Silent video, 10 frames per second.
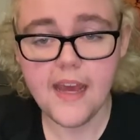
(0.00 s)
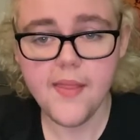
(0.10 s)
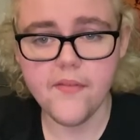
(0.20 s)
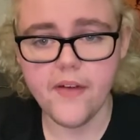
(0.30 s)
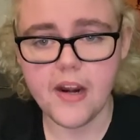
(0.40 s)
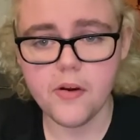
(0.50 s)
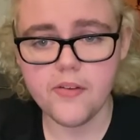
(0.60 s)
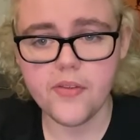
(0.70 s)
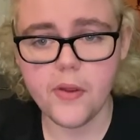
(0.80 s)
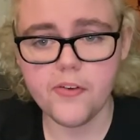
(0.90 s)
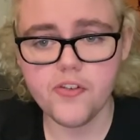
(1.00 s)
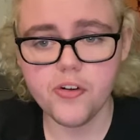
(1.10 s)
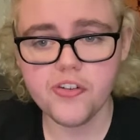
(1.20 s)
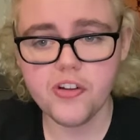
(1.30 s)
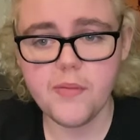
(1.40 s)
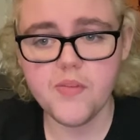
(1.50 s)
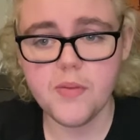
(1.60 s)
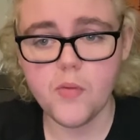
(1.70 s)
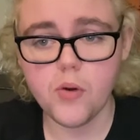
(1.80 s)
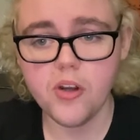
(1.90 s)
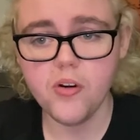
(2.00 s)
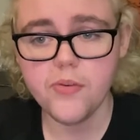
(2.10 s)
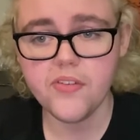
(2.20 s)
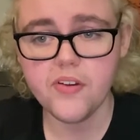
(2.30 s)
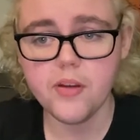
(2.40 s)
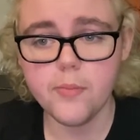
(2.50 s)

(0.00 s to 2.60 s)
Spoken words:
the virus, though the church claimed to be 100%